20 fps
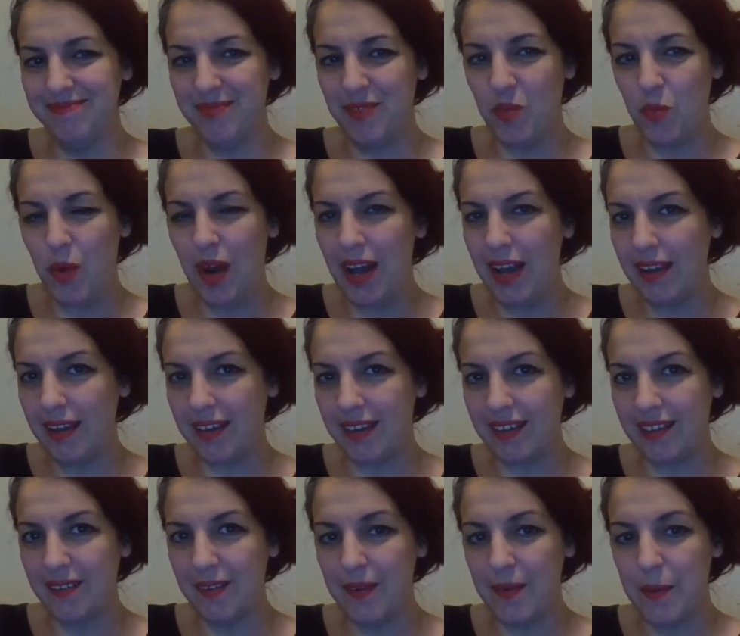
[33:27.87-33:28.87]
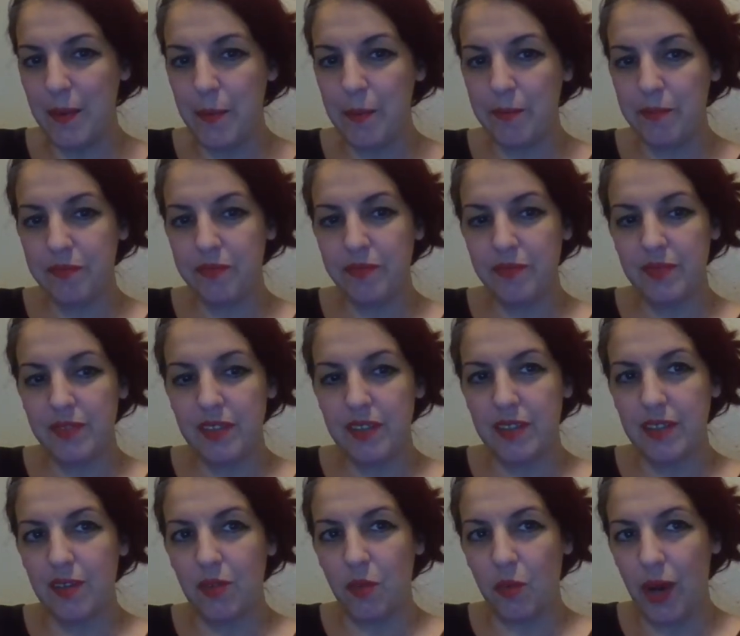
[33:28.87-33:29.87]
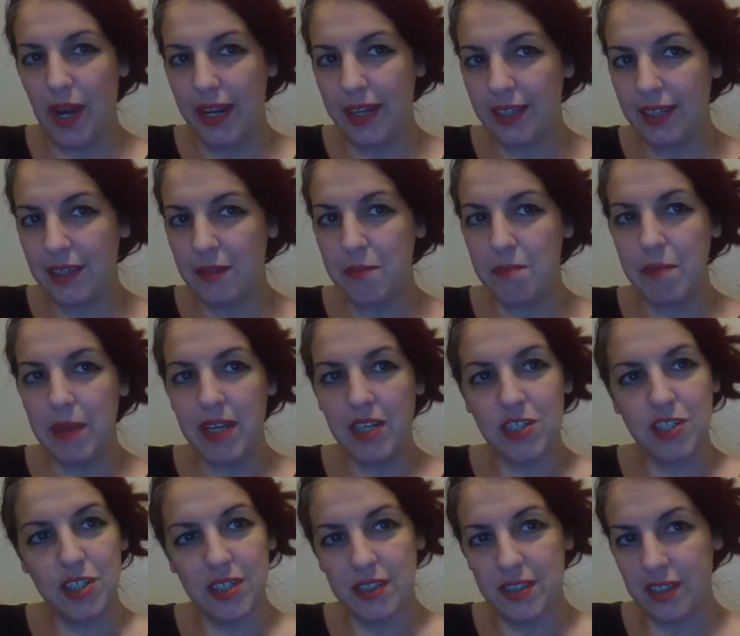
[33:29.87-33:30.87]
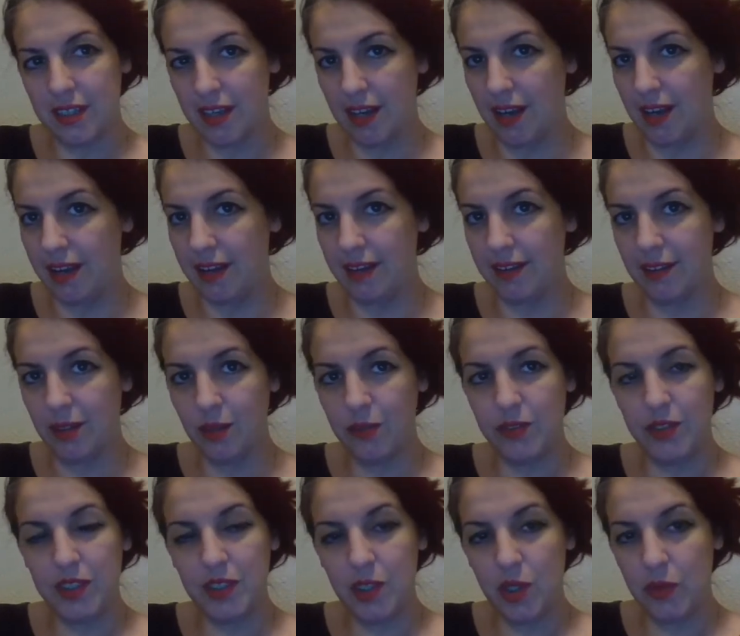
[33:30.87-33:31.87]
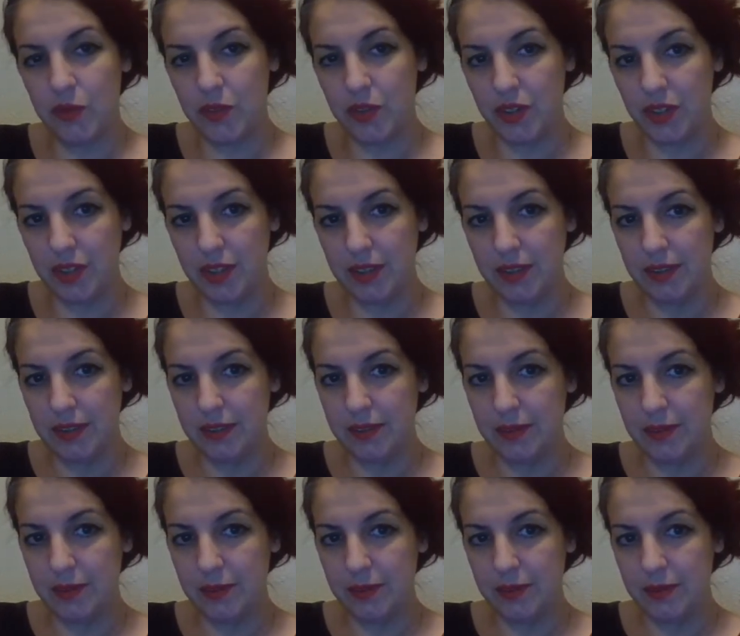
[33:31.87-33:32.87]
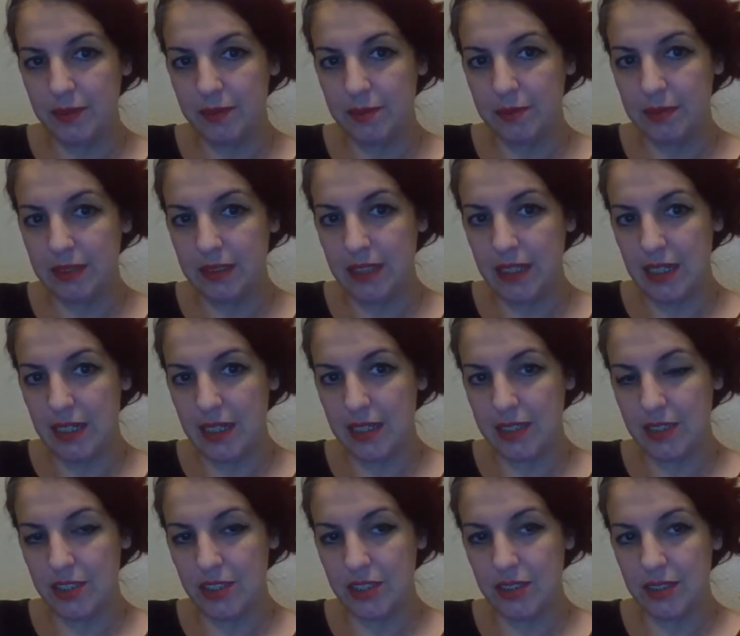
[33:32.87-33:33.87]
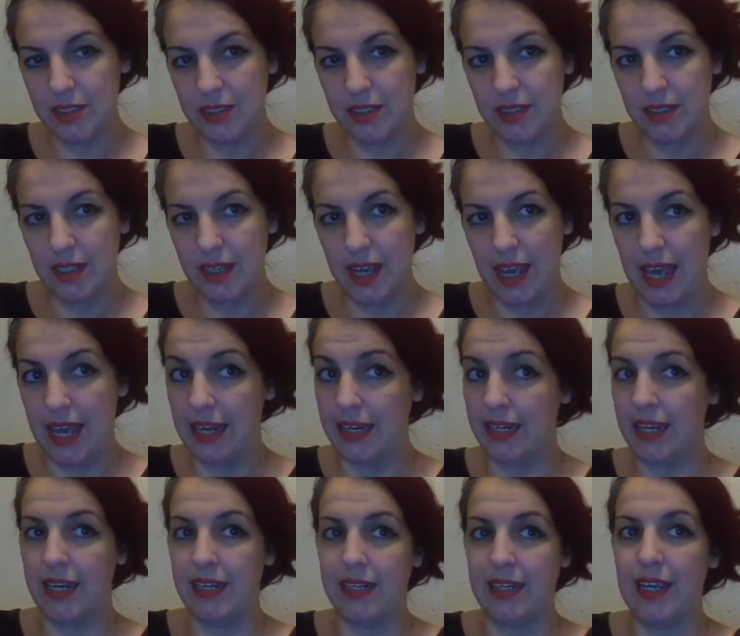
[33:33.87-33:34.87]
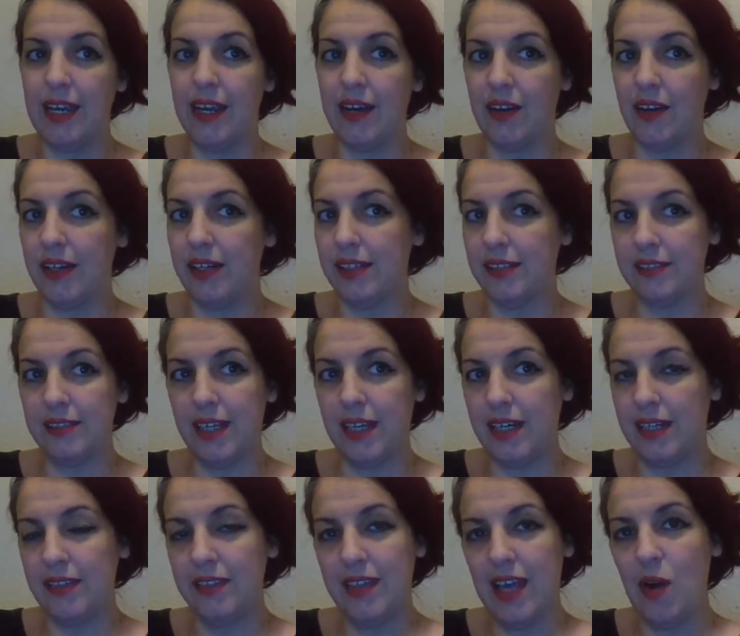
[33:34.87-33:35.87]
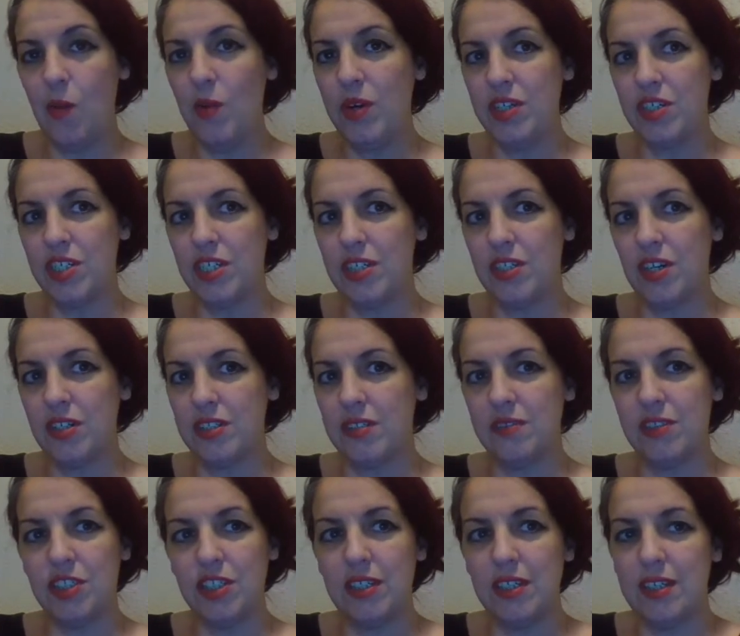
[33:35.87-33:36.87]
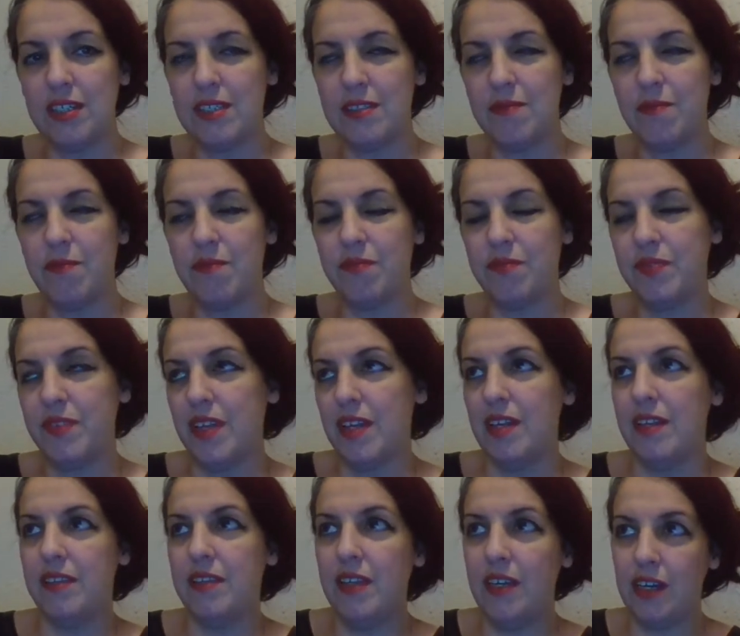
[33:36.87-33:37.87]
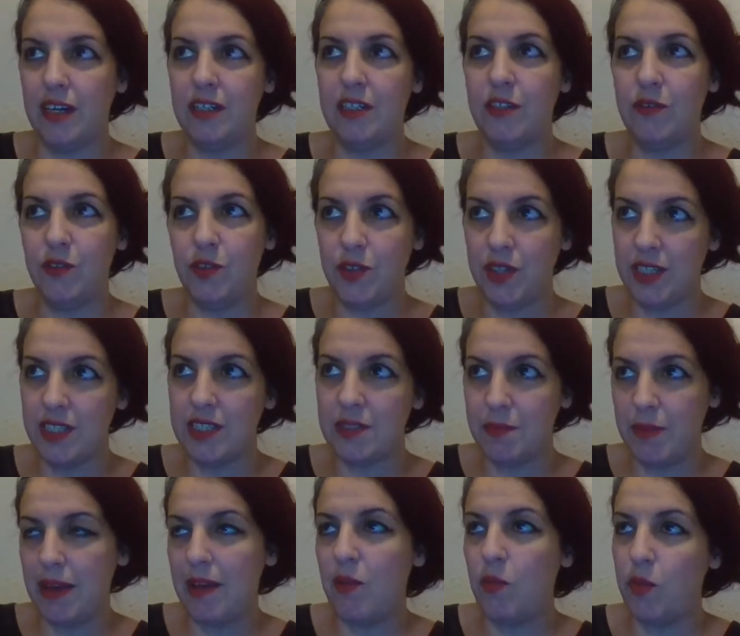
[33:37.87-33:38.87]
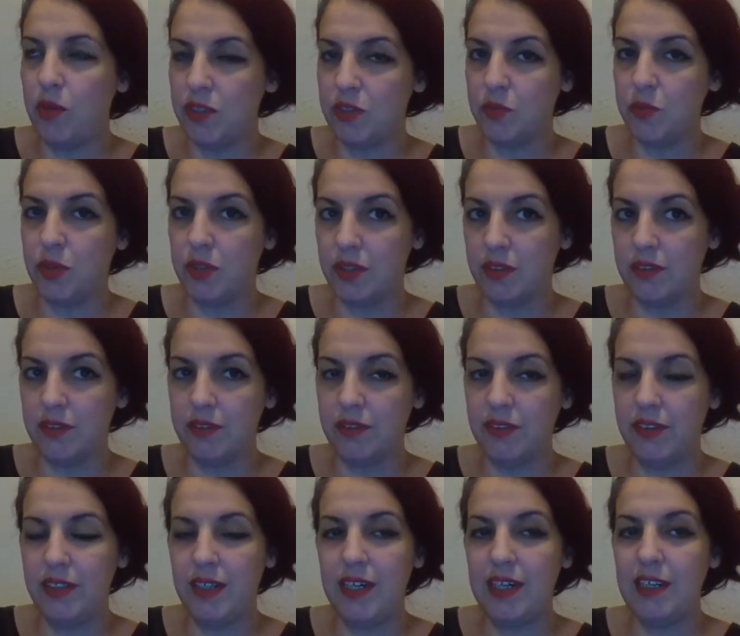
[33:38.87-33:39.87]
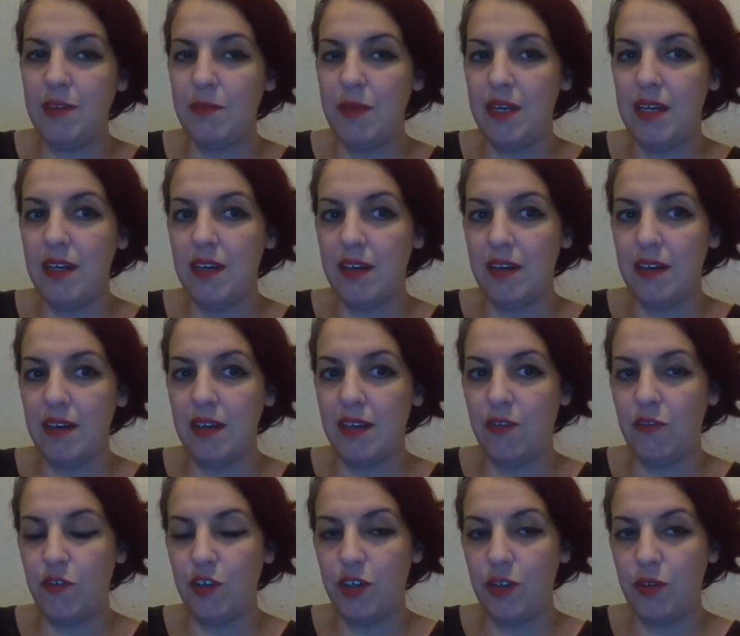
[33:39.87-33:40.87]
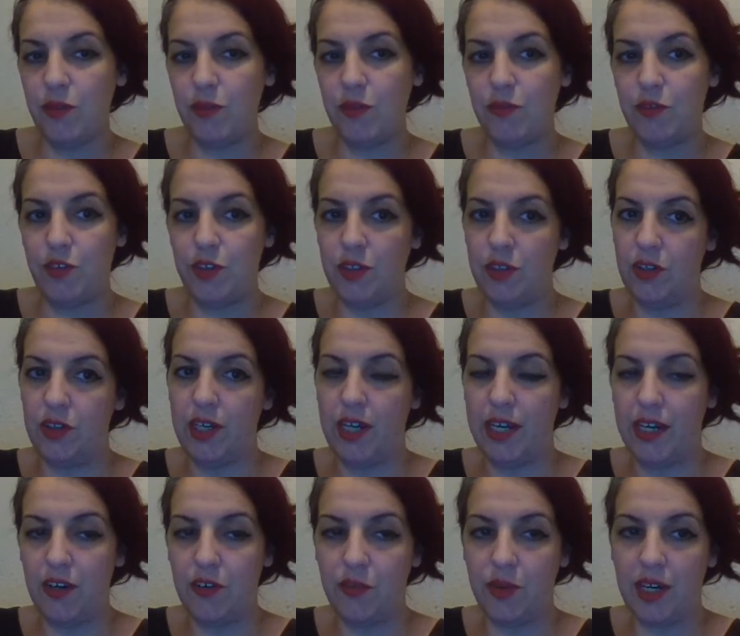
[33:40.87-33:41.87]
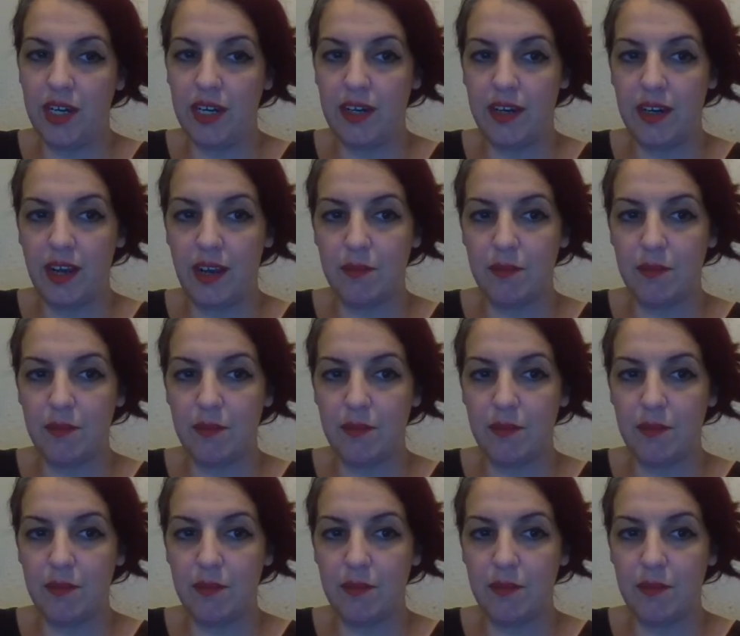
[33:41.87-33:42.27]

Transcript: Why? Why keep mentioning the guy over and over? Oh my gosh. And yeah, and in that one she talks. The interview is about Westworld. They're not even. If you look at it, read it.